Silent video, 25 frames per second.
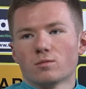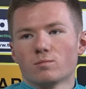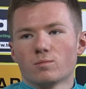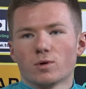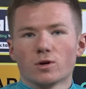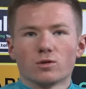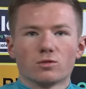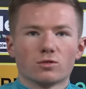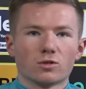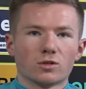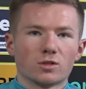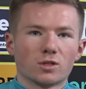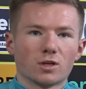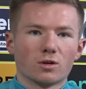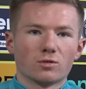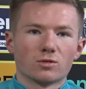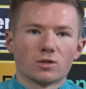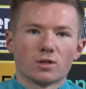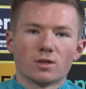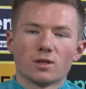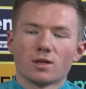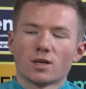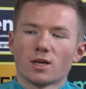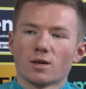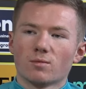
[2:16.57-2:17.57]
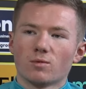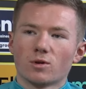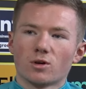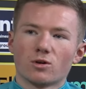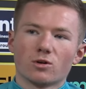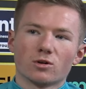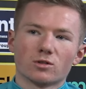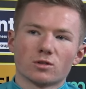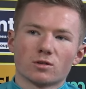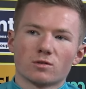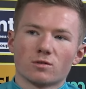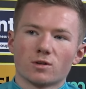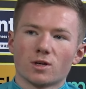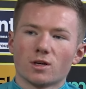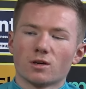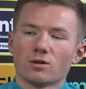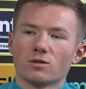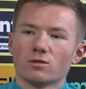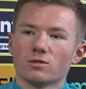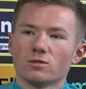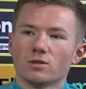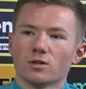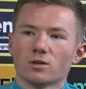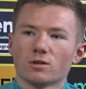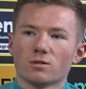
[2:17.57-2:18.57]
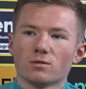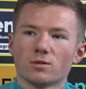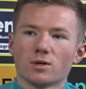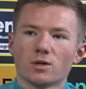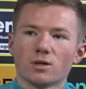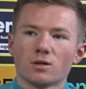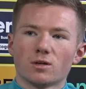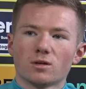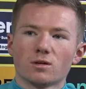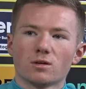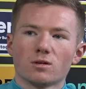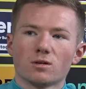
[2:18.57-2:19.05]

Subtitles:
build ourselves into the game and cause a threat going the other way.